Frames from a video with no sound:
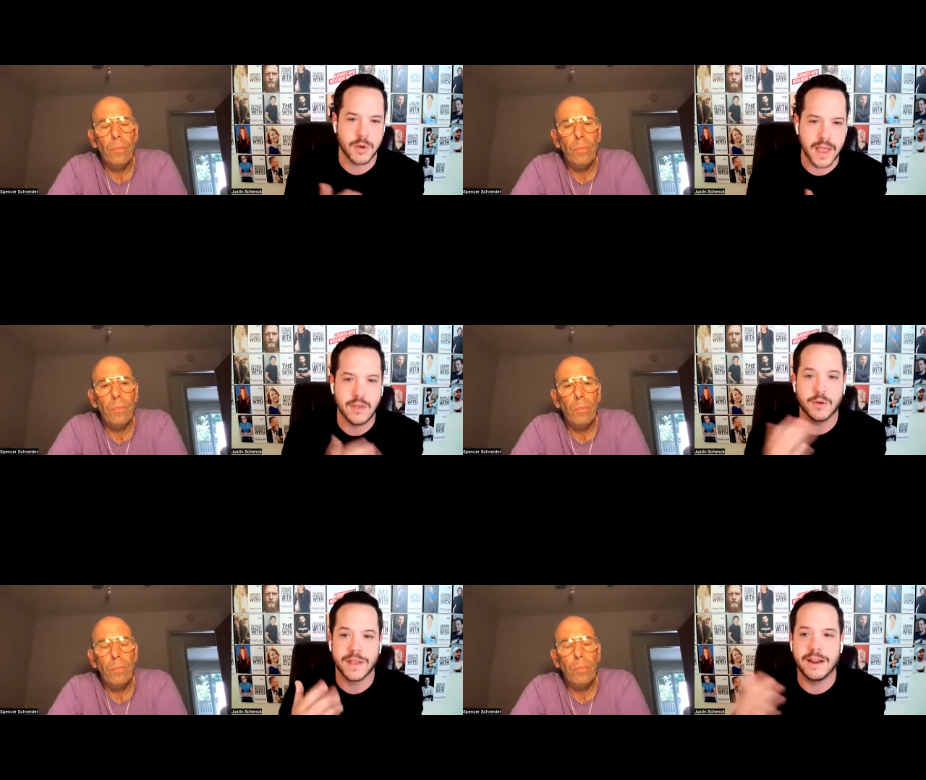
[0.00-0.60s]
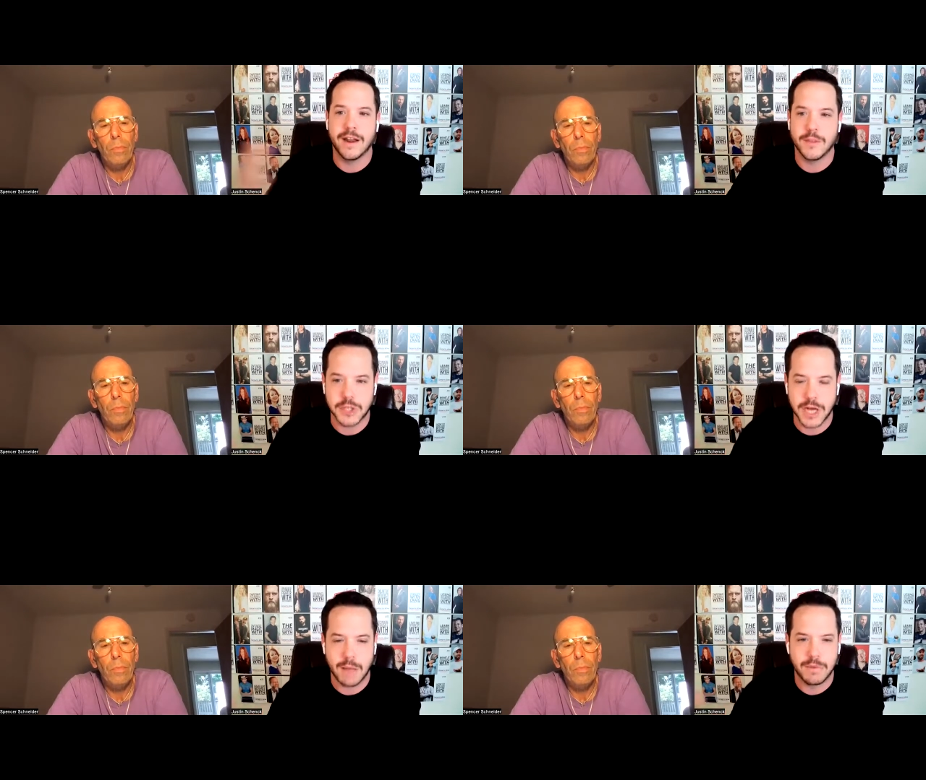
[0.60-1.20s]
Speaker 1: okay you'll get another
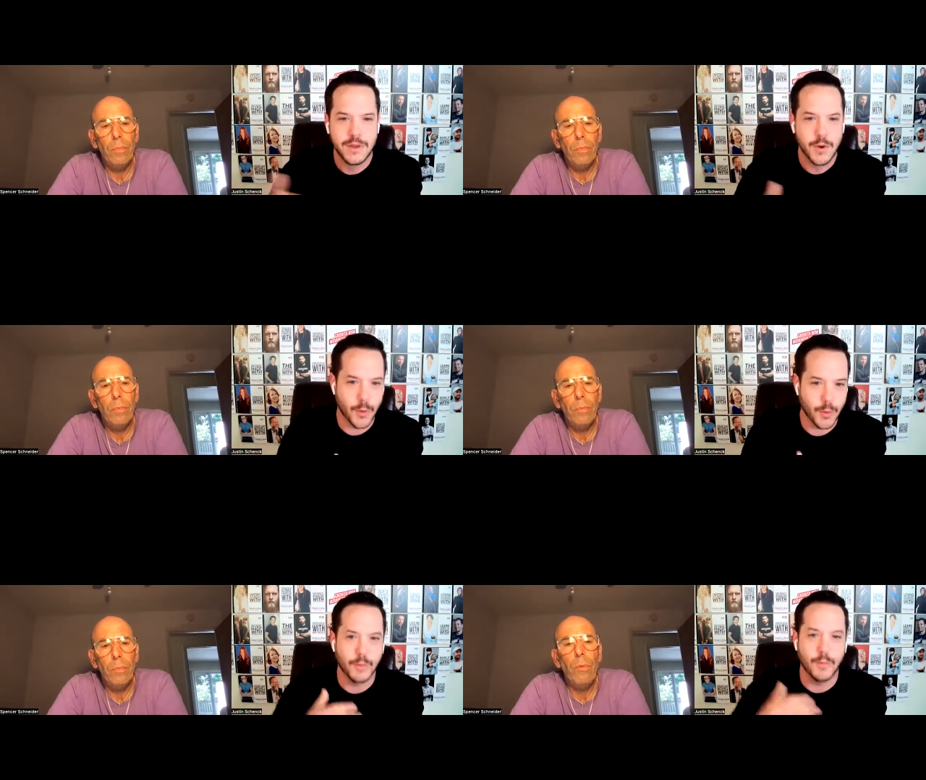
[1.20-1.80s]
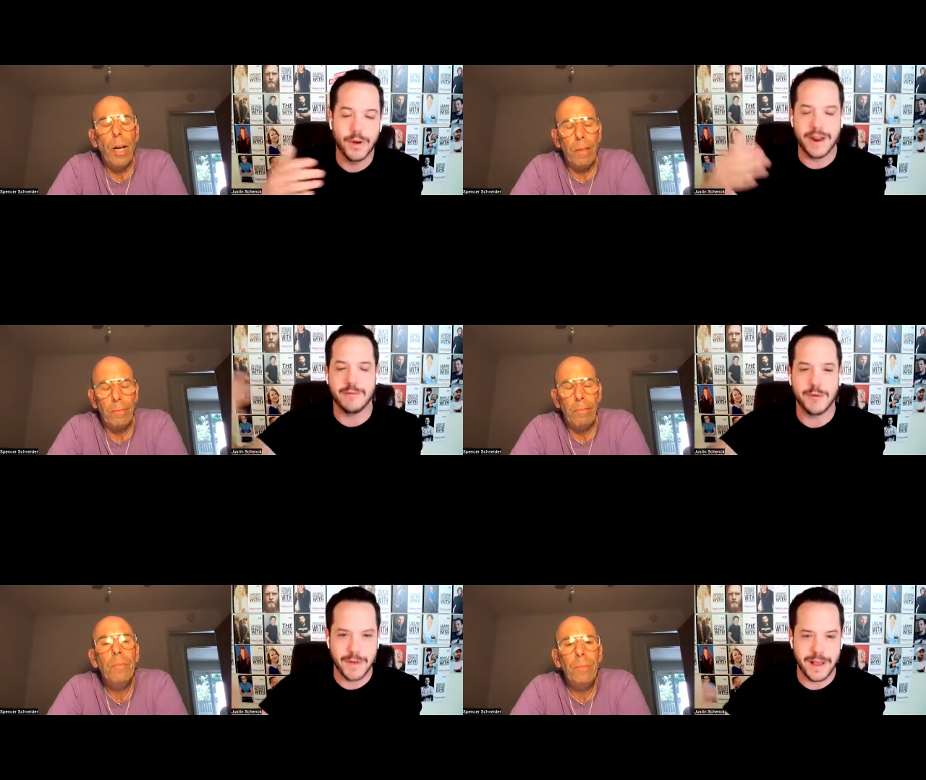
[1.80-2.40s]
job or right.
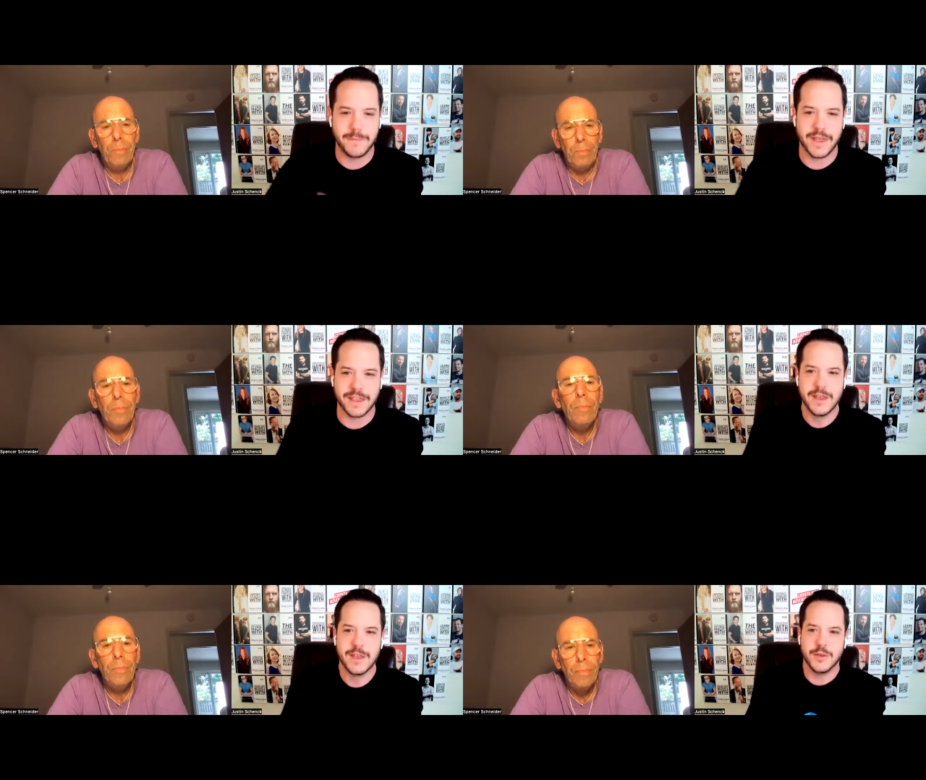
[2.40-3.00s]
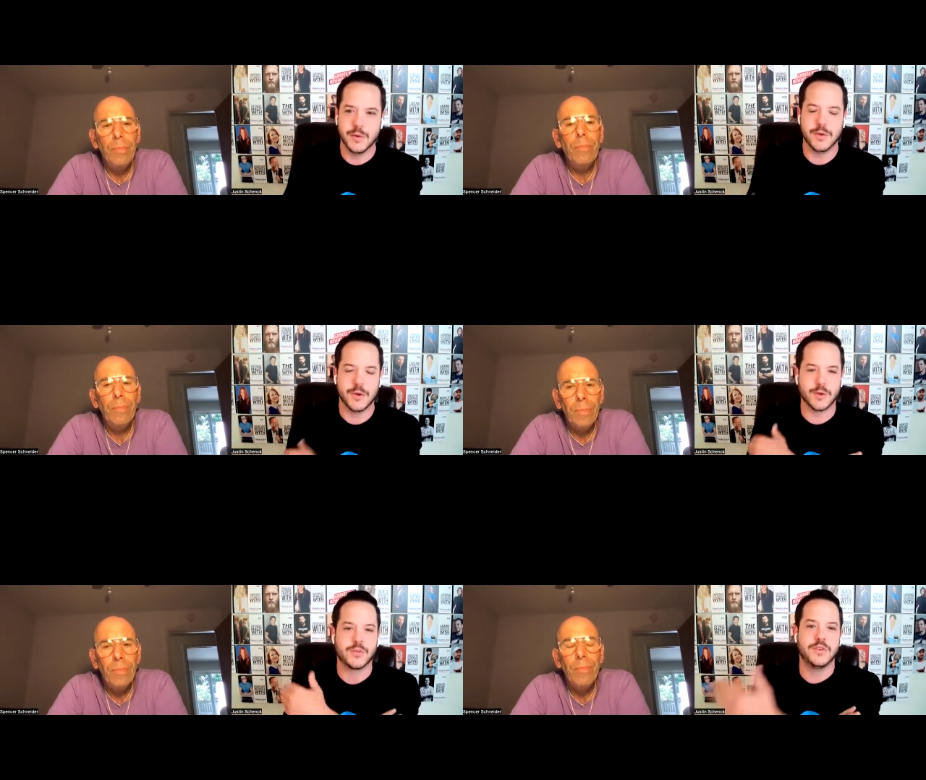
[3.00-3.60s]
whatever right like you'll
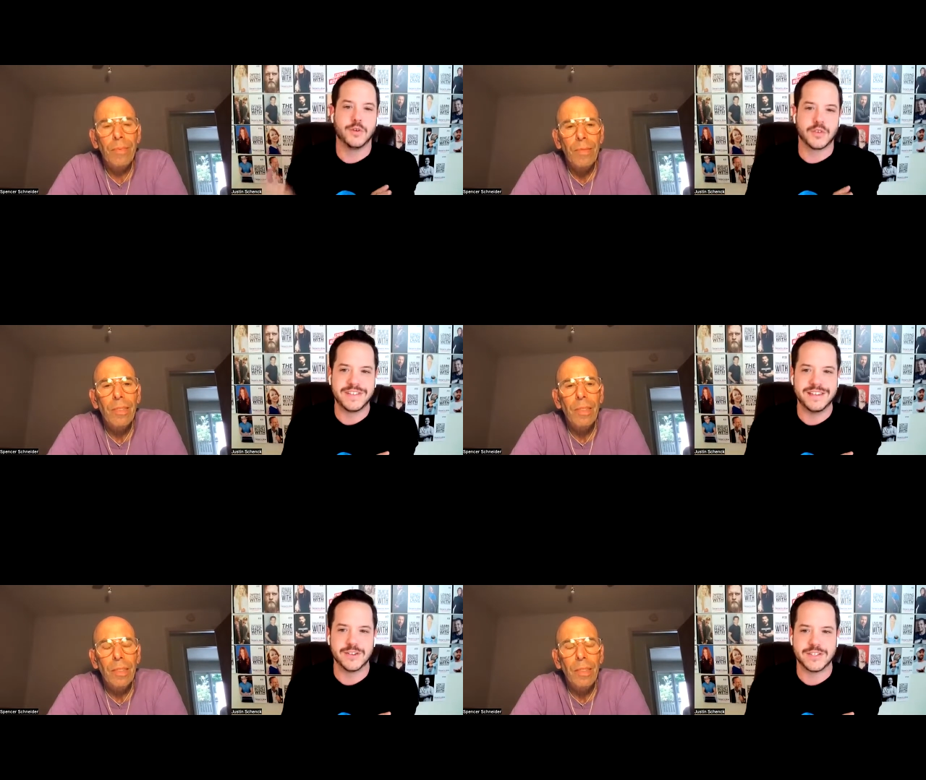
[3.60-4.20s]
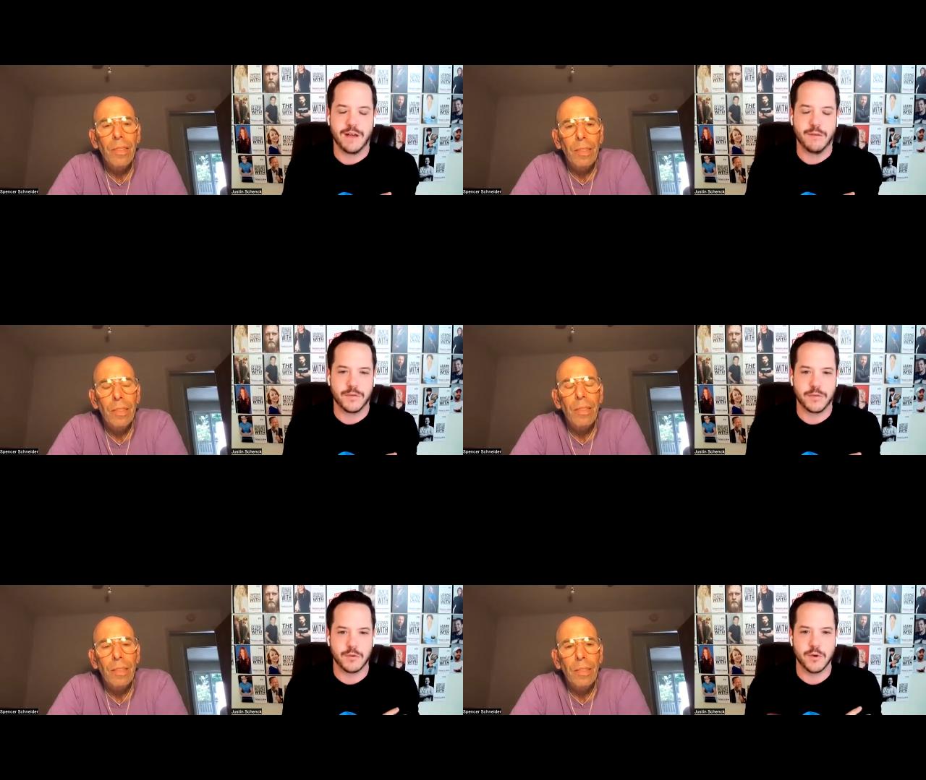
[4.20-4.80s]
you'll you'll see
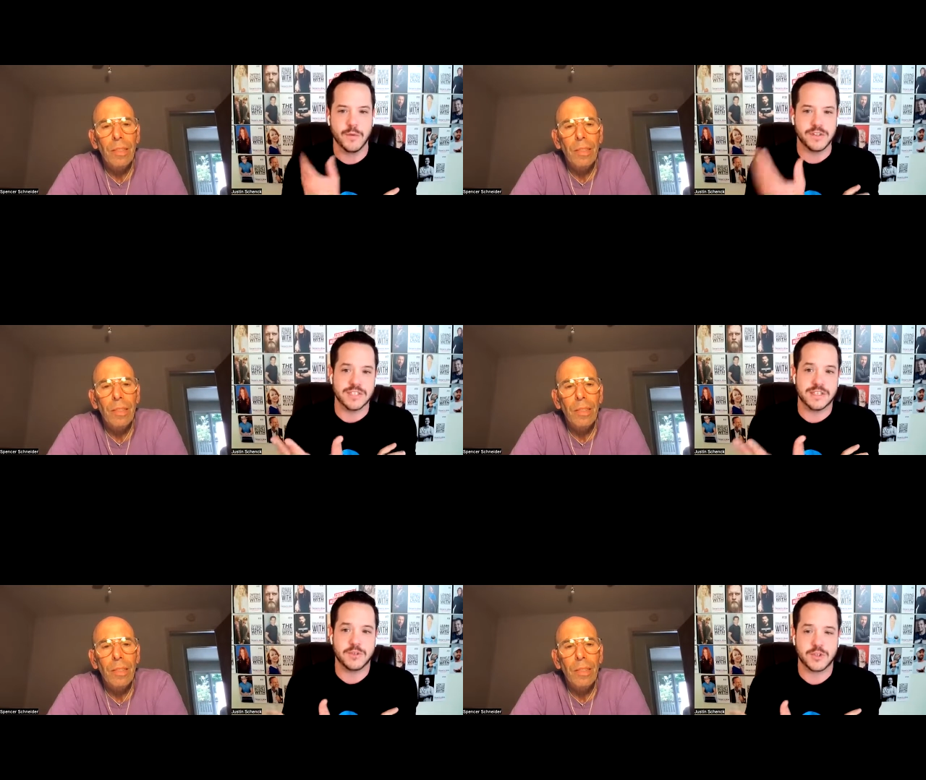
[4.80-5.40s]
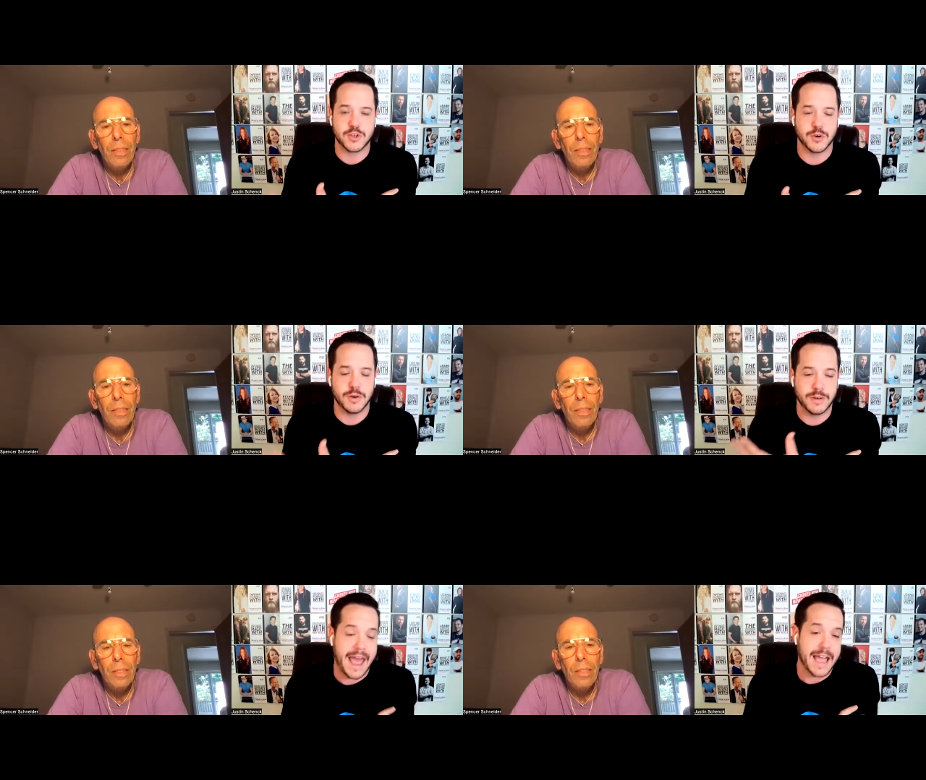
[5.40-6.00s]
yourself through which is i'm
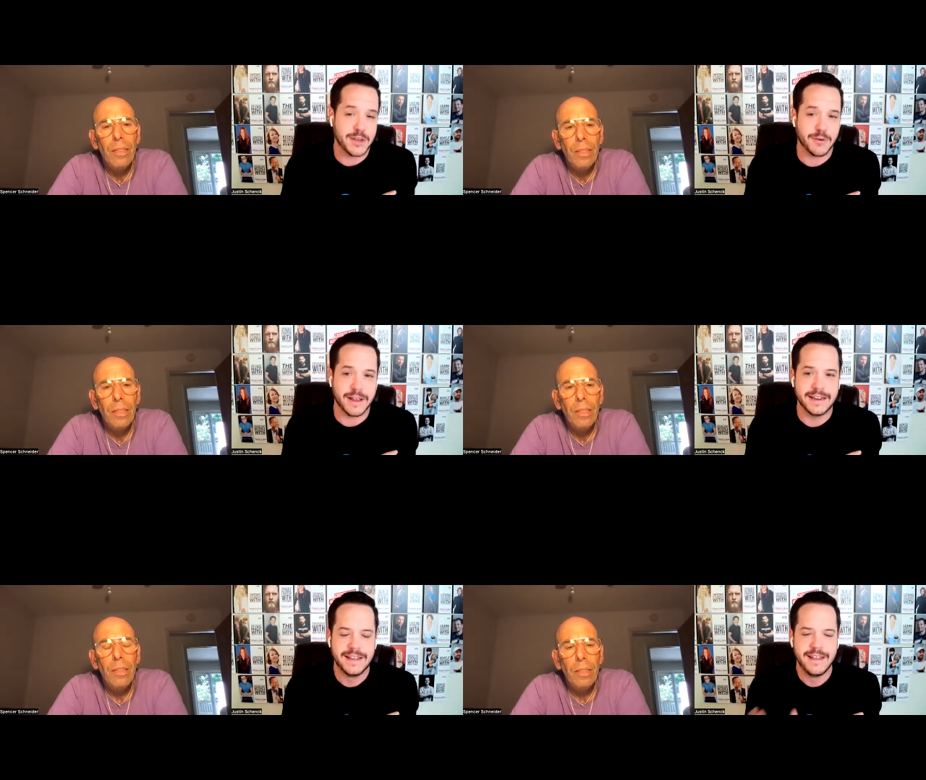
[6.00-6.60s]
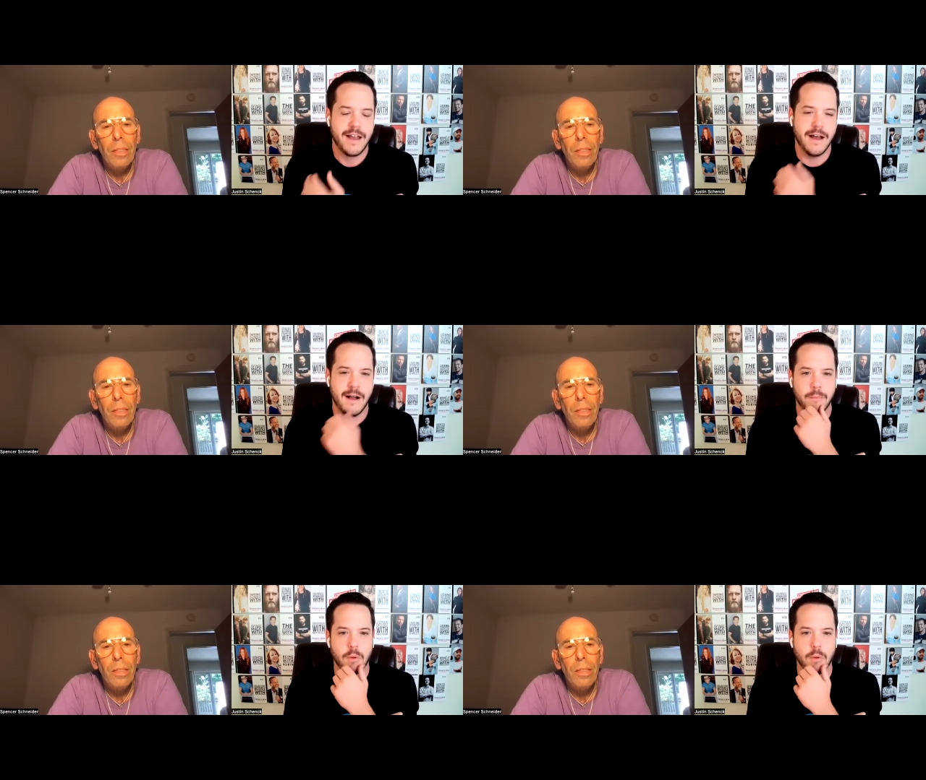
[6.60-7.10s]
sure accurate um,